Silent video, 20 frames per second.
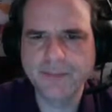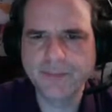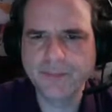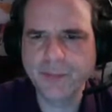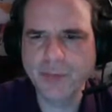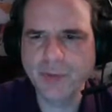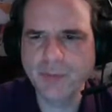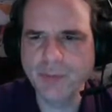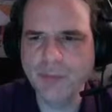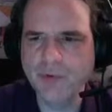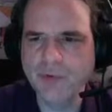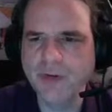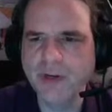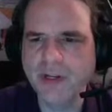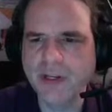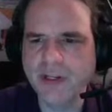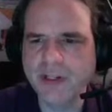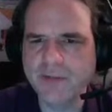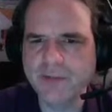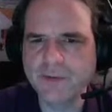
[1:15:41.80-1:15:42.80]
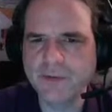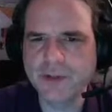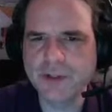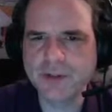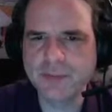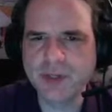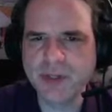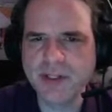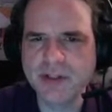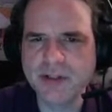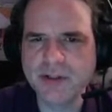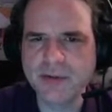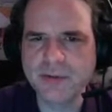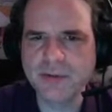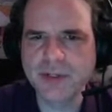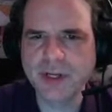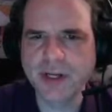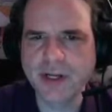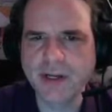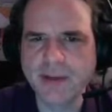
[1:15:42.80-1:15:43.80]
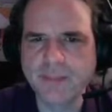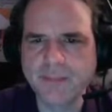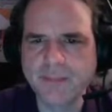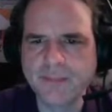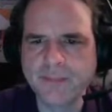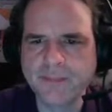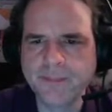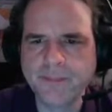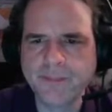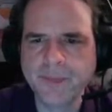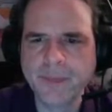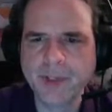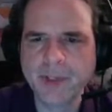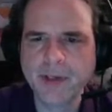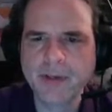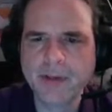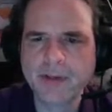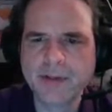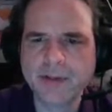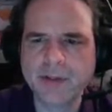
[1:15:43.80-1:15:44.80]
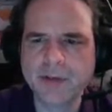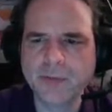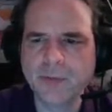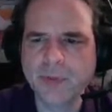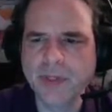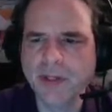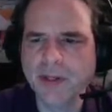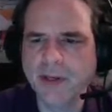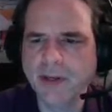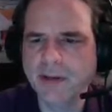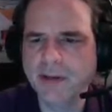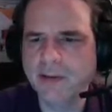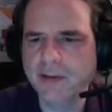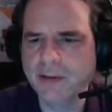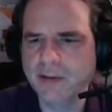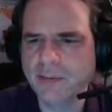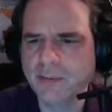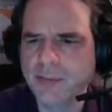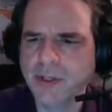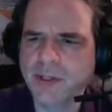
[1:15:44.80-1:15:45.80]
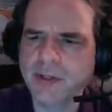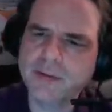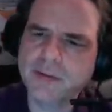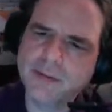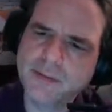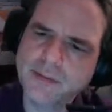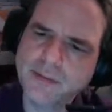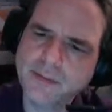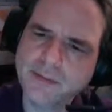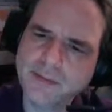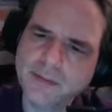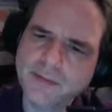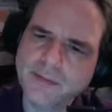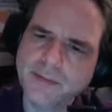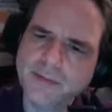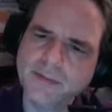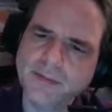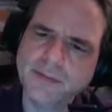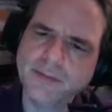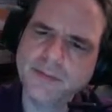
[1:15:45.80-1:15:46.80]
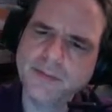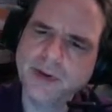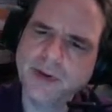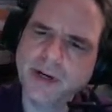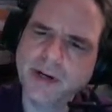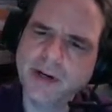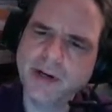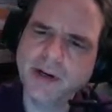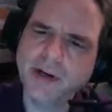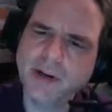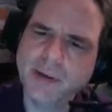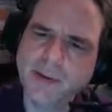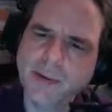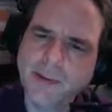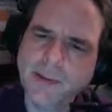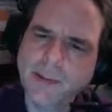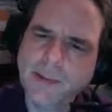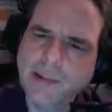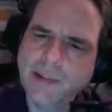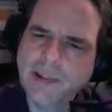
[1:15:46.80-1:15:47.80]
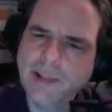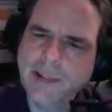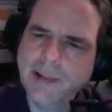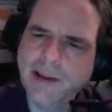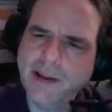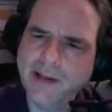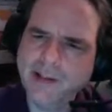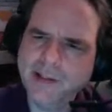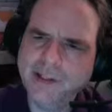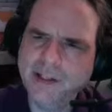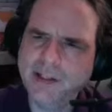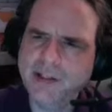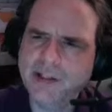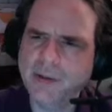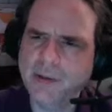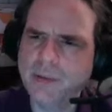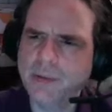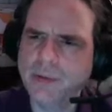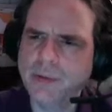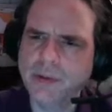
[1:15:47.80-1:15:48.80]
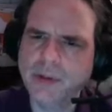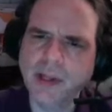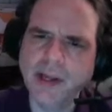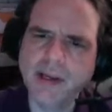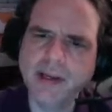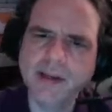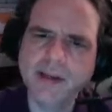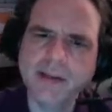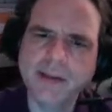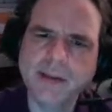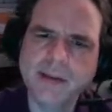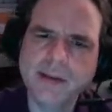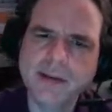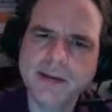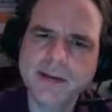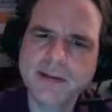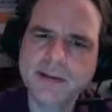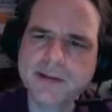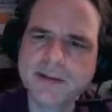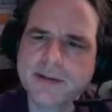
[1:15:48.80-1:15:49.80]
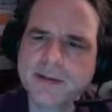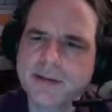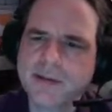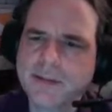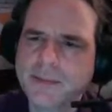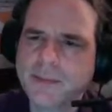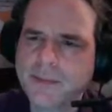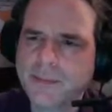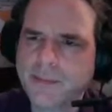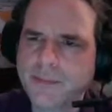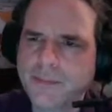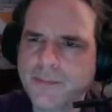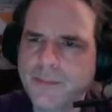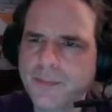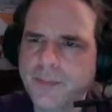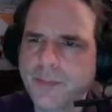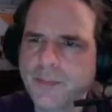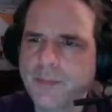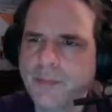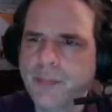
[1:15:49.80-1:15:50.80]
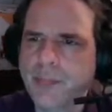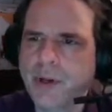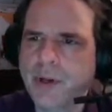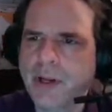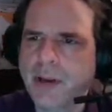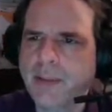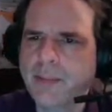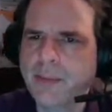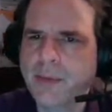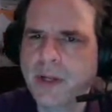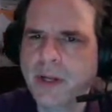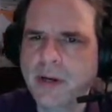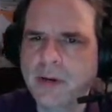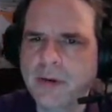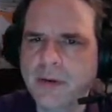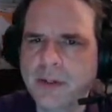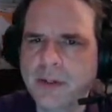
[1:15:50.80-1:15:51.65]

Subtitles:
but moving at different speeds through time so that we get a little bit varied. I actually don't like this, but I'm not going